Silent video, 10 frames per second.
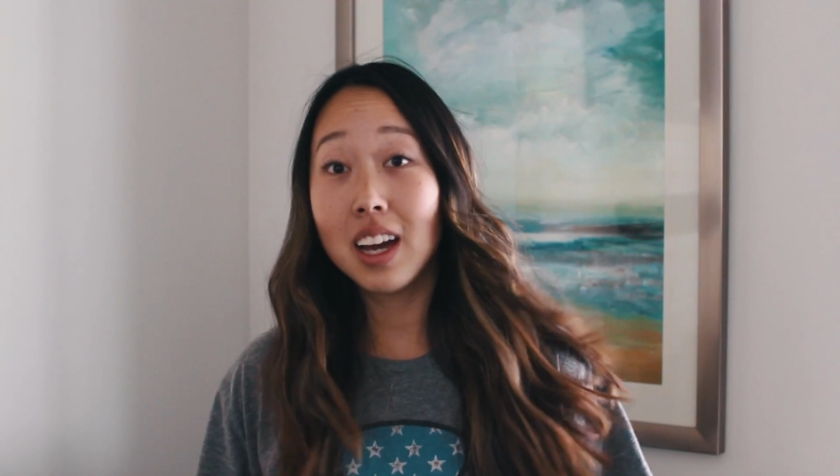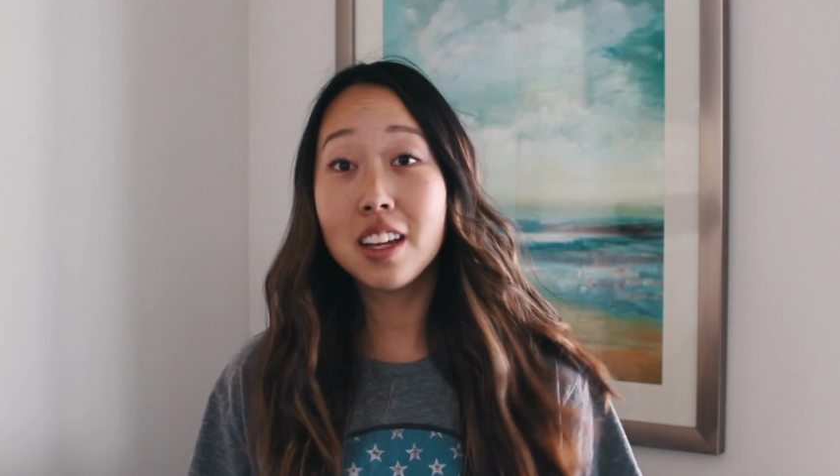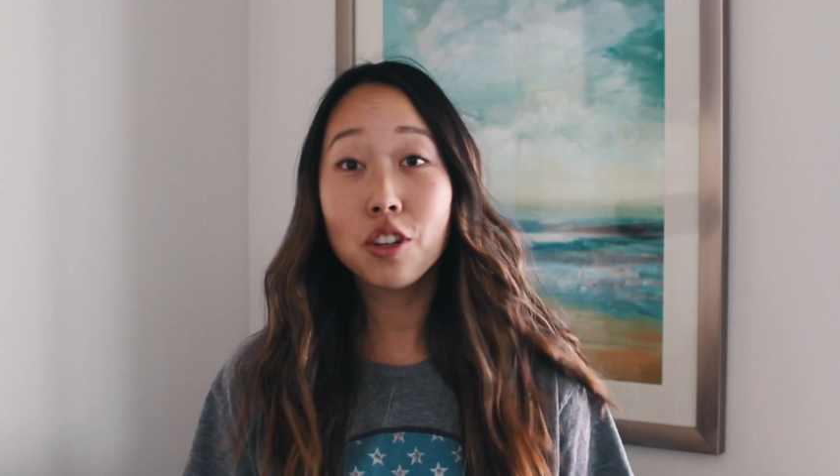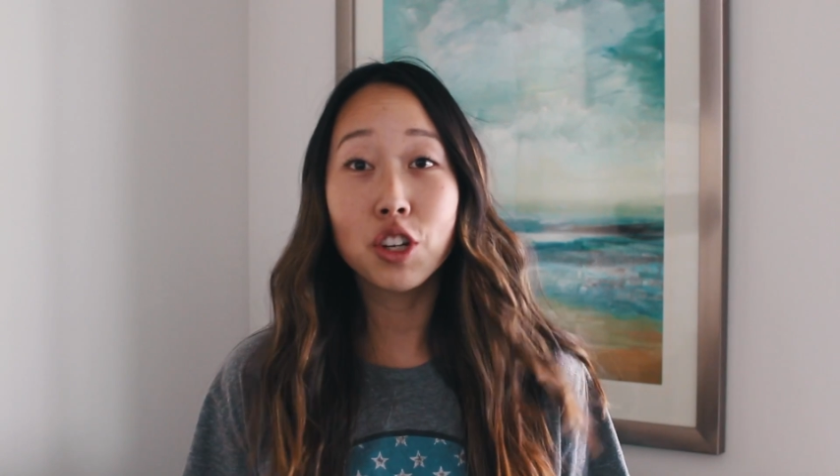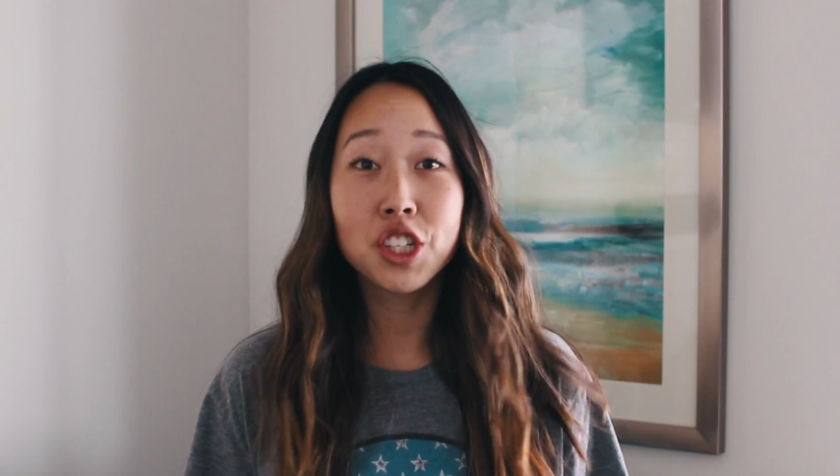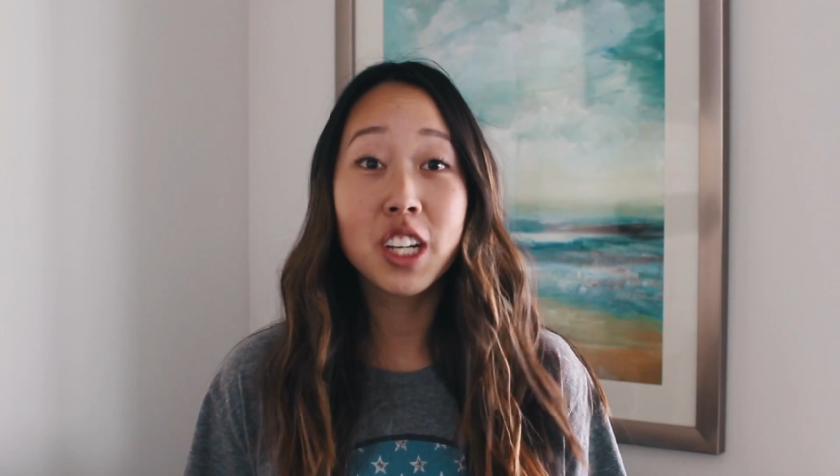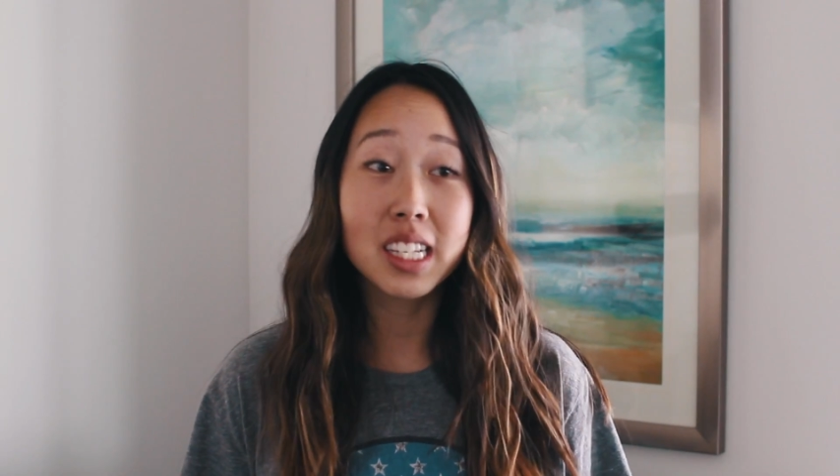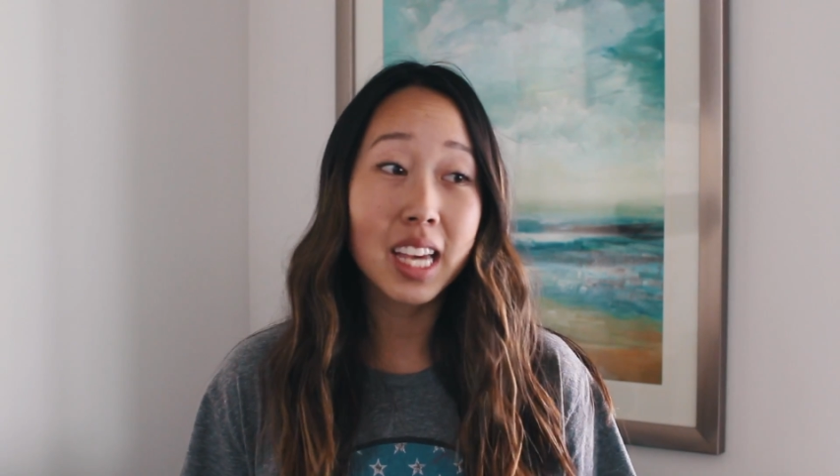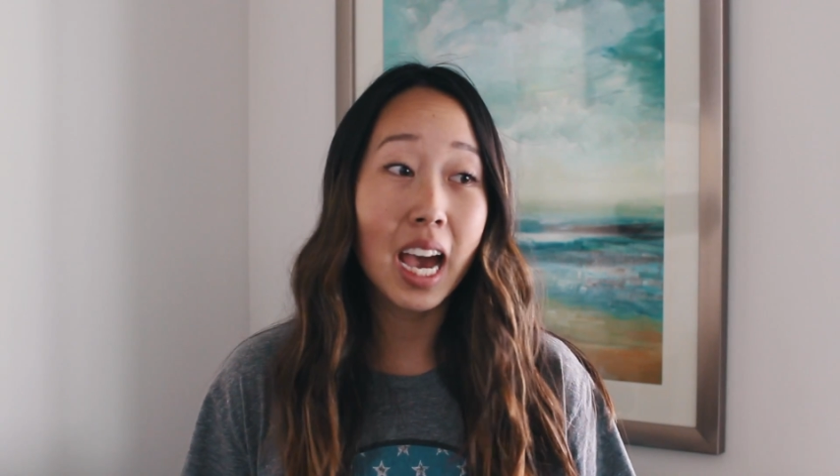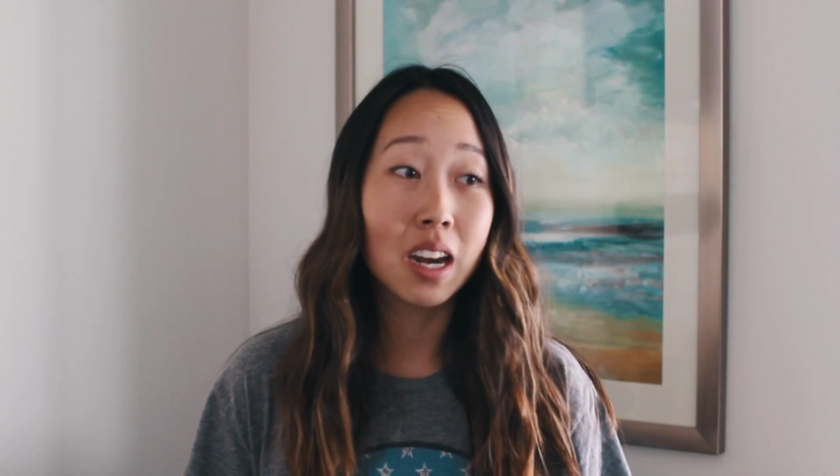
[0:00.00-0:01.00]
Another question you
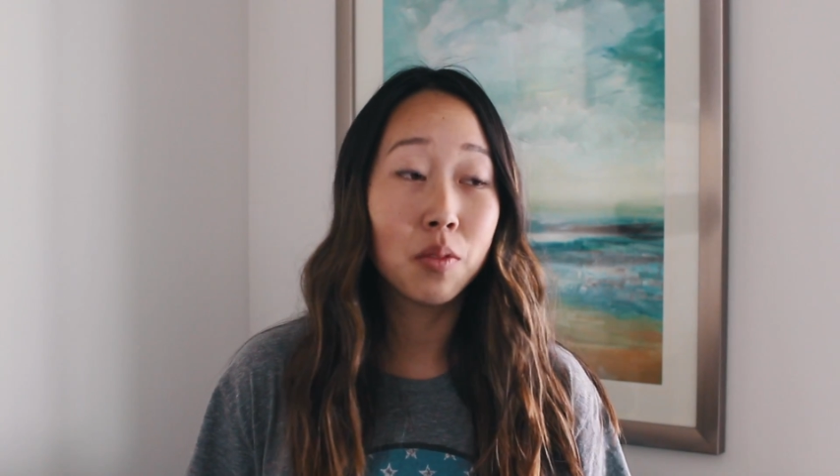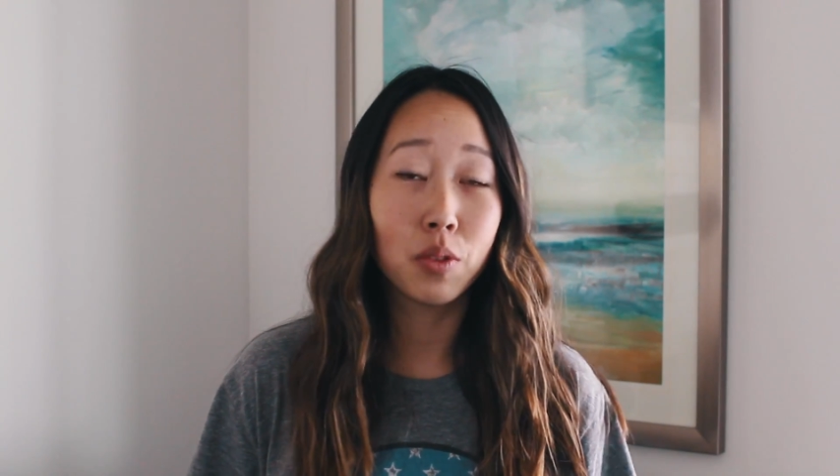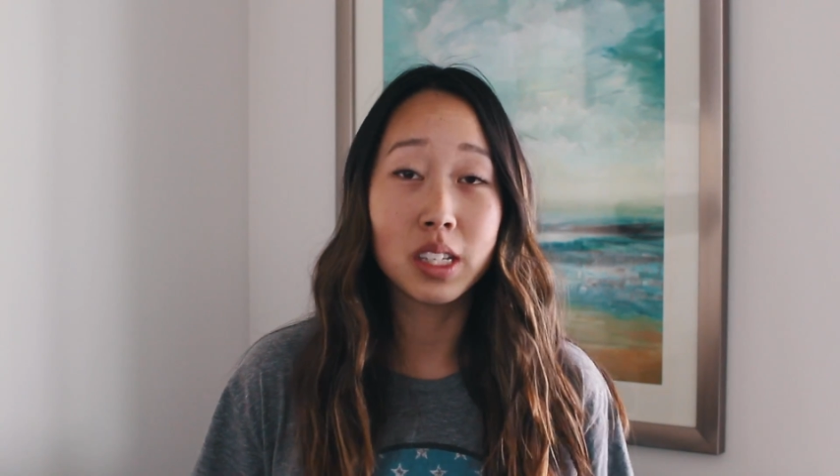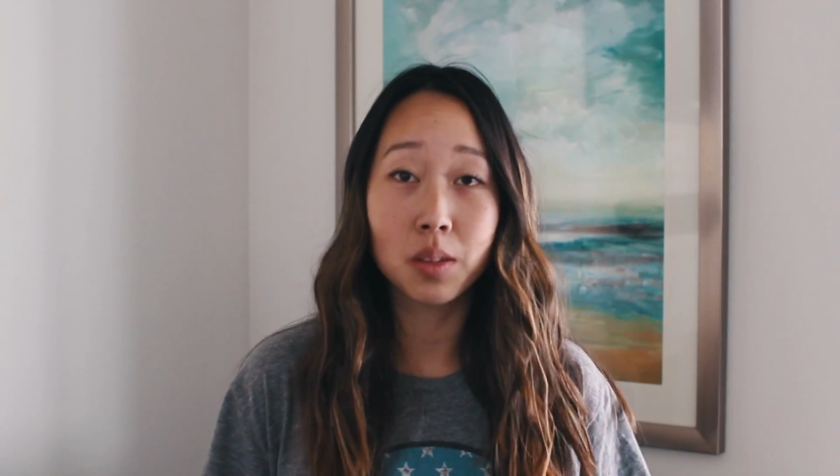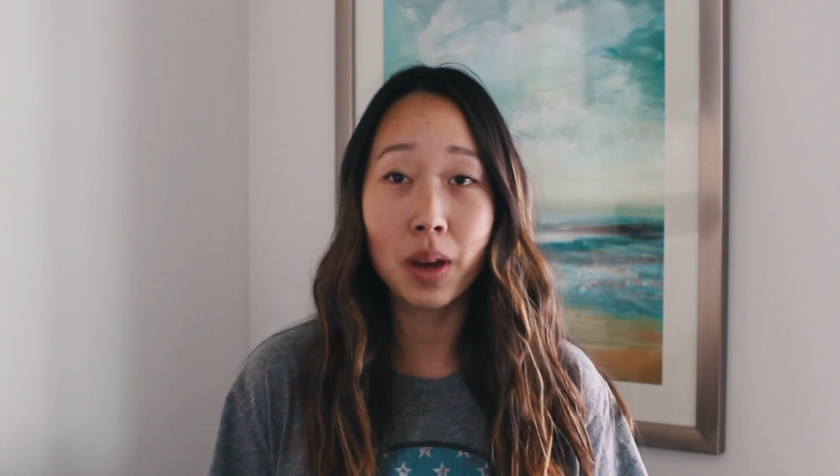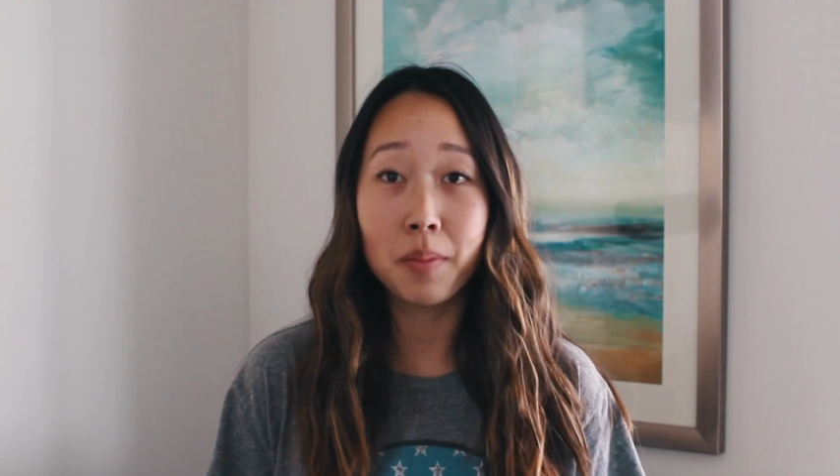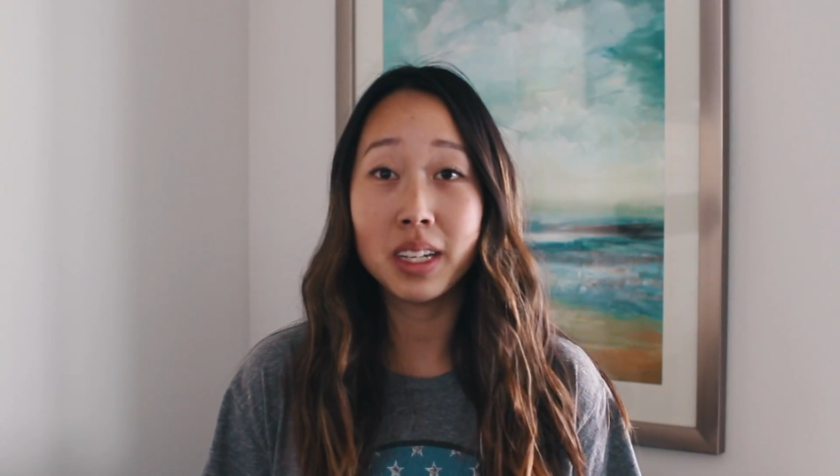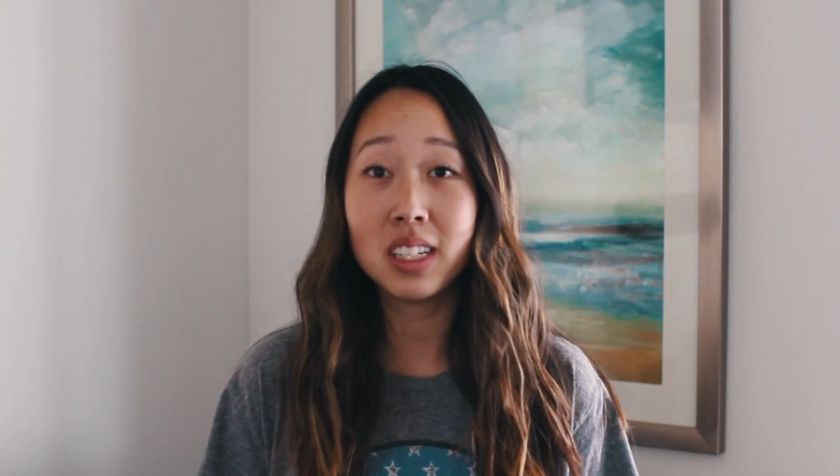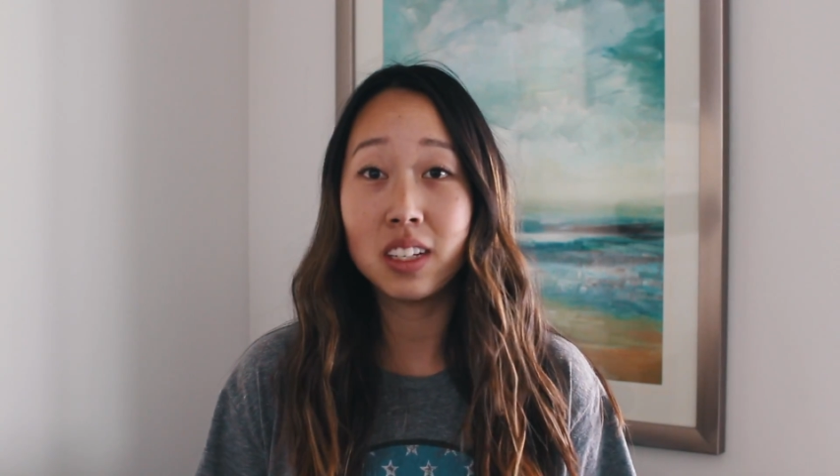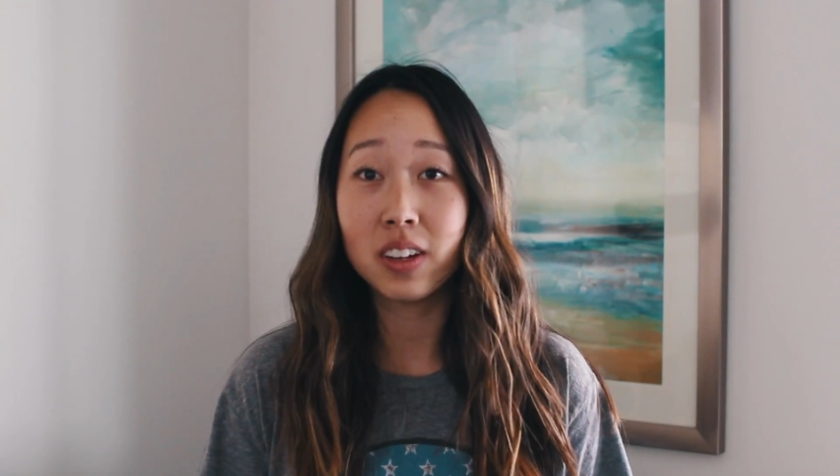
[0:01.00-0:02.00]
guys had was about my
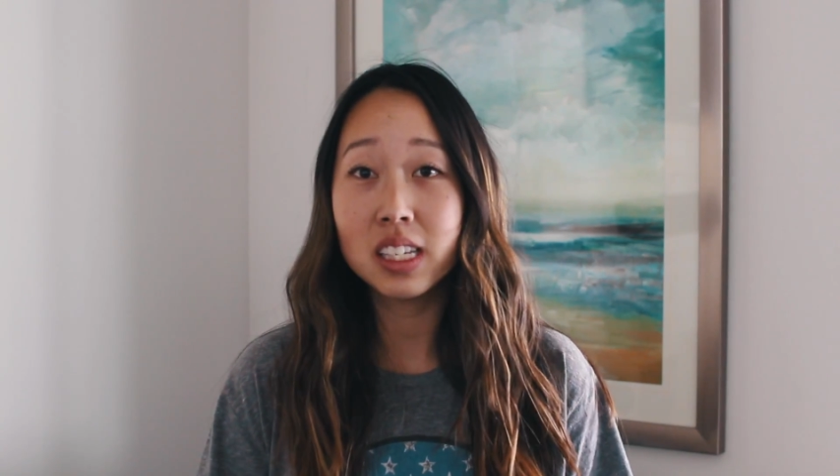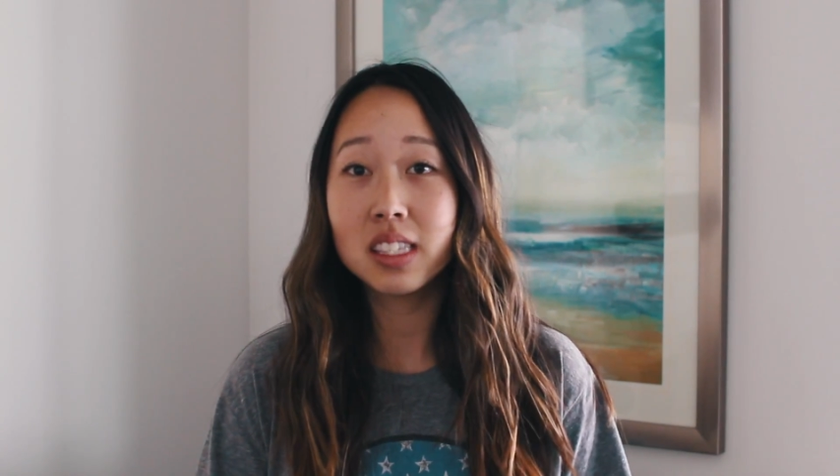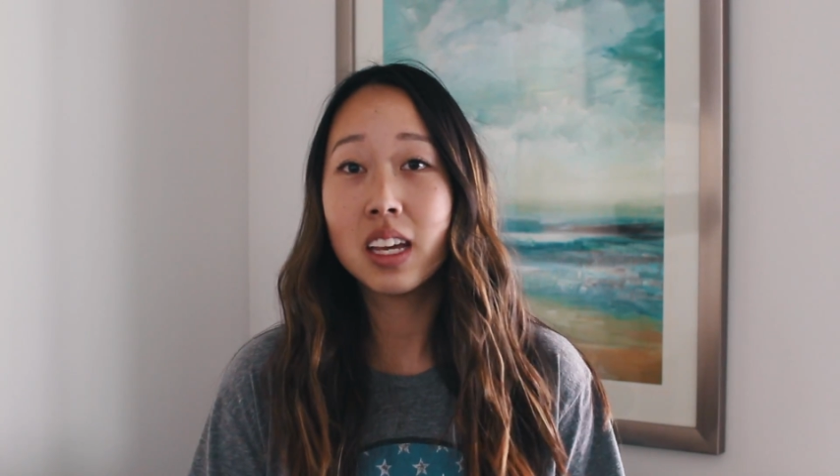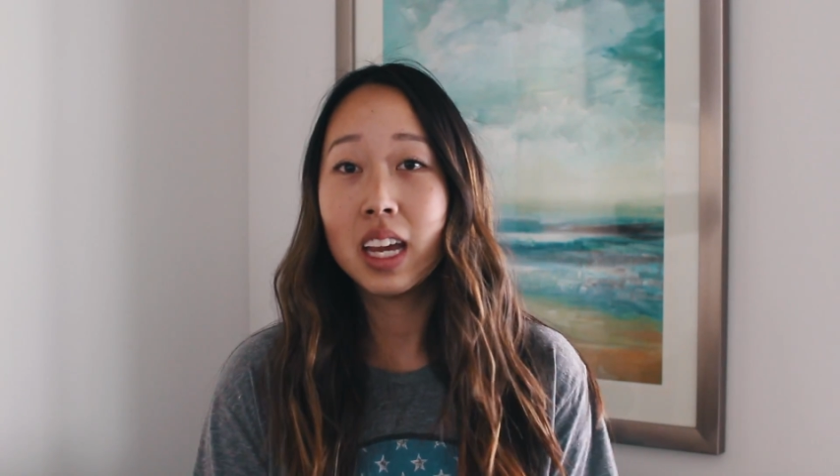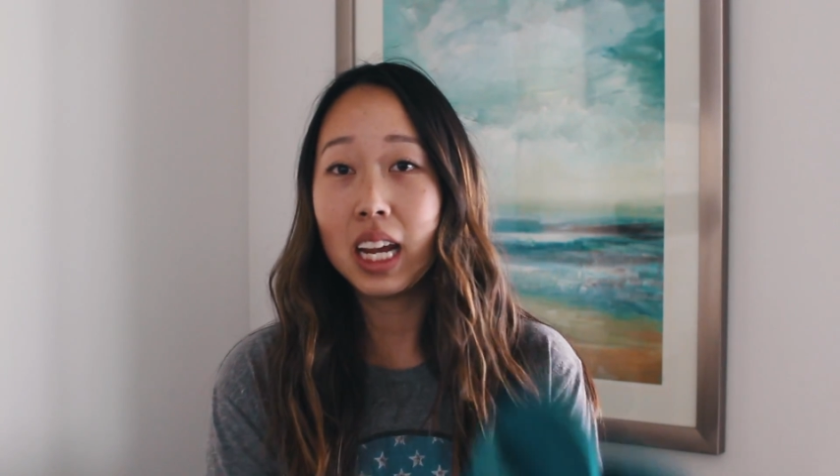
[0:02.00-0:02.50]
Tevas,